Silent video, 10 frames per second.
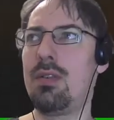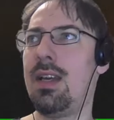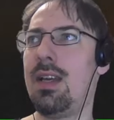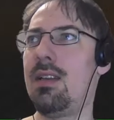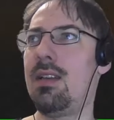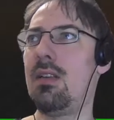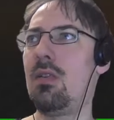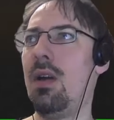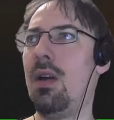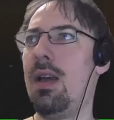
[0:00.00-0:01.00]

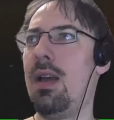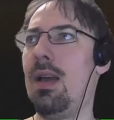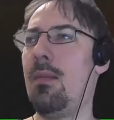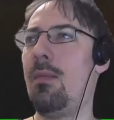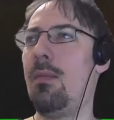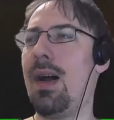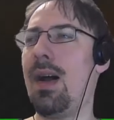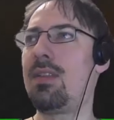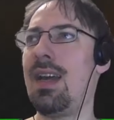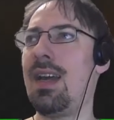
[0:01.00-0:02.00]

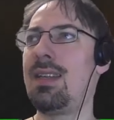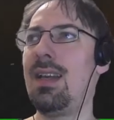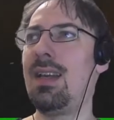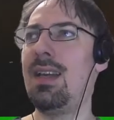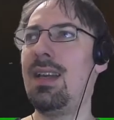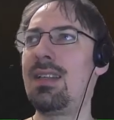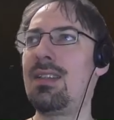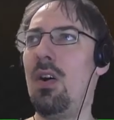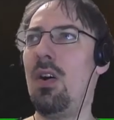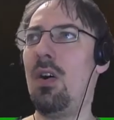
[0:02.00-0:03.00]
-SXOR, which would
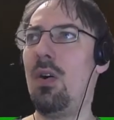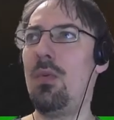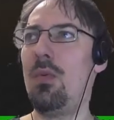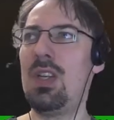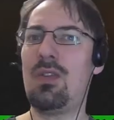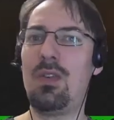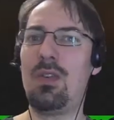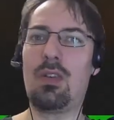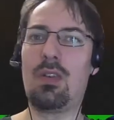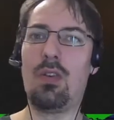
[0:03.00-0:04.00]
collect all
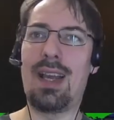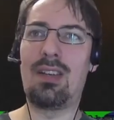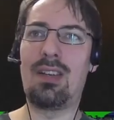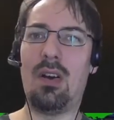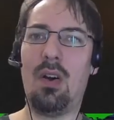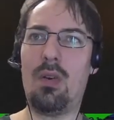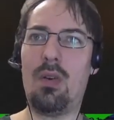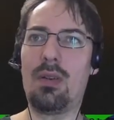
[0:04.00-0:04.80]
the data